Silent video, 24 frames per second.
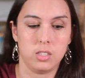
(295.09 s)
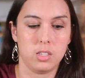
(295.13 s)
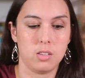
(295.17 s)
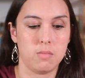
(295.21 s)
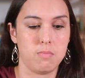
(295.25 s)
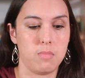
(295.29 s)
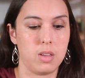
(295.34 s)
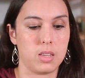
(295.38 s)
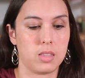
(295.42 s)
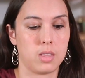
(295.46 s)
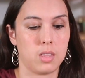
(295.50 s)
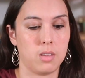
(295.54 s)
To
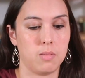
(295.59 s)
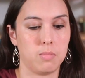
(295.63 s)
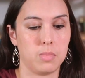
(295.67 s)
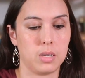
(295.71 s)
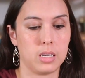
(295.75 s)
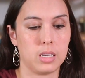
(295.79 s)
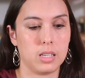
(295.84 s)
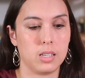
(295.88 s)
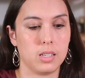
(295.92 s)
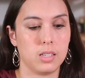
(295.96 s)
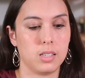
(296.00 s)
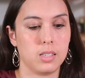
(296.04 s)
make them
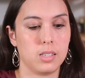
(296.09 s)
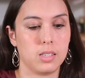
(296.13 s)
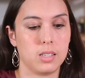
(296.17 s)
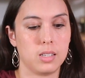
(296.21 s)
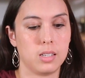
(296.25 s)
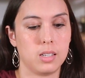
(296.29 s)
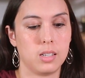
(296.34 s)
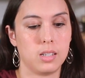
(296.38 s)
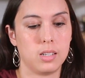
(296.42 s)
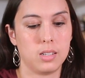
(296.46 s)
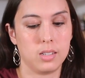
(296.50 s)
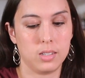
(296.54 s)

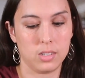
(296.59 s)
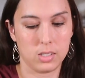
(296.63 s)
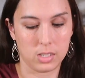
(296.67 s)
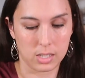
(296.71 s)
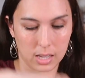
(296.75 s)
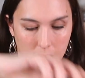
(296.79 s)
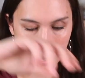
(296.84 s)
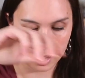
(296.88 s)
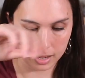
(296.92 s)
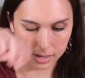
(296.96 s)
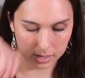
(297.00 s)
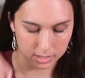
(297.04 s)
easy
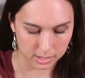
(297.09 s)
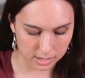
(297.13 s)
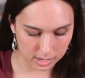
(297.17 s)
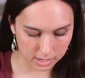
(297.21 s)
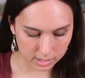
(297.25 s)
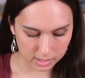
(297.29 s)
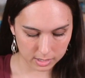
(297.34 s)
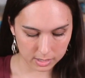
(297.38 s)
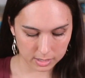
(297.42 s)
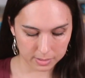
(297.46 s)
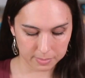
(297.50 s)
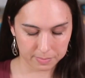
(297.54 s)
to
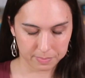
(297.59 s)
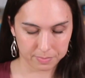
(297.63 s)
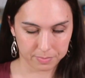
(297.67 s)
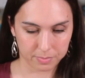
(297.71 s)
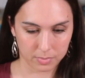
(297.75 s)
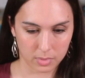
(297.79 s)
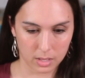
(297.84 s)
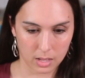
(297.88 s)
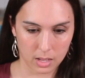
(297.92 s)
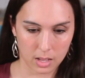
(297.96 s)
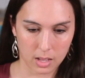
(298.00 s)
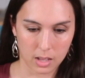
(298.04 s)
access.
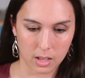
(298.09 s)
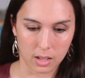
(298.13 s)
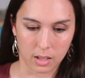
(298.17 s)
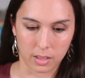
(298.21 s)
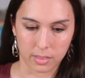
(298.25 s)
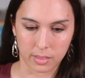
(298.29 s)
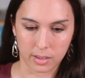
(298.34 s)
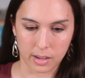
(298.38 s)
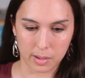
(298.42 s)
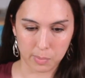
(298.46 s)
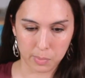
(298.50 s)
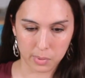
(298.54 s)

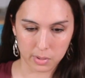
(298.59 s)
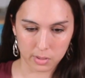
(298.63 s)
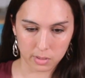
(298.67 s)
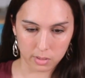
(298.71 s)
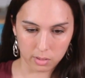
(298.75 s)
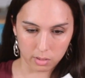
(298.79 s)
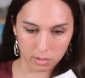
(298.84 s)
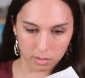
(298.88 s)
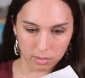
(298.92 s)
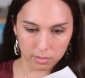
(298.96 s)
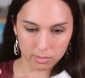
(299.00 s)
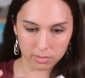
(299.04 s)
Then I put a
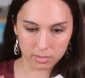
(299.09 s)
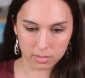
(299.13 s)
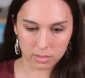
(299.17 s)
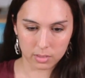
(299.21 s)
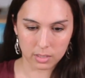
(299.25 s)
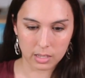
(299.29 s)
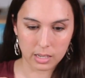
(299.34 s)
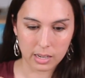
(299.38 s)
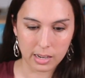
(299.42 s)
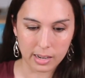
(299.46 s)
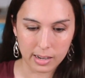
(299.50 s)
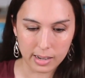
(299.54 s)
little
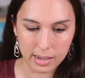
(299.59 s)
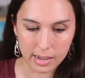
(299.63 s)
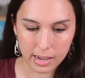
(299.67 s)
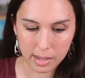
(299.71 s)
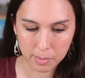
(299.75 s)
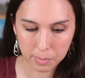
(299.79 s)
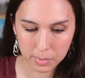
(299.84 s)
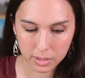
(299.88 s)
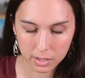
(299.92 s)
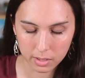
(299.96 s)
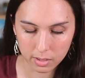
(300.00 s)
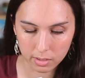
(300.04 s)

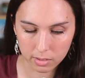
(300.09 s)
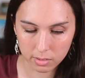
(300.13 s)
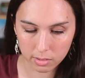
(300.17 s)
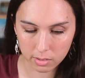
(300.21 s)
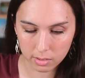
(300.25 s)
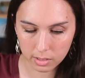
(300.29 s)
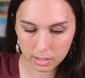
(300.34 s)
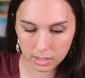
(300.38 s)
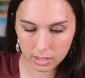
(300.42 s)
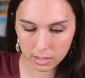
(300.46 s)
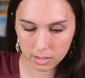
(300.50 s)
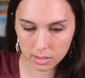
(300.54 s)
napkin
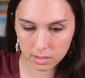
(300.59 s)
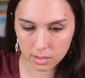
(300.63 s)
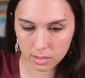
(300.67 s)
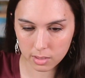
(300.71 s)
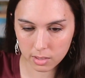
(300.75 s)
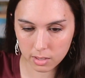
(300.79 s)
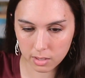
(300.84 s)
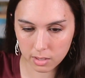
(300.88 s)
underneath.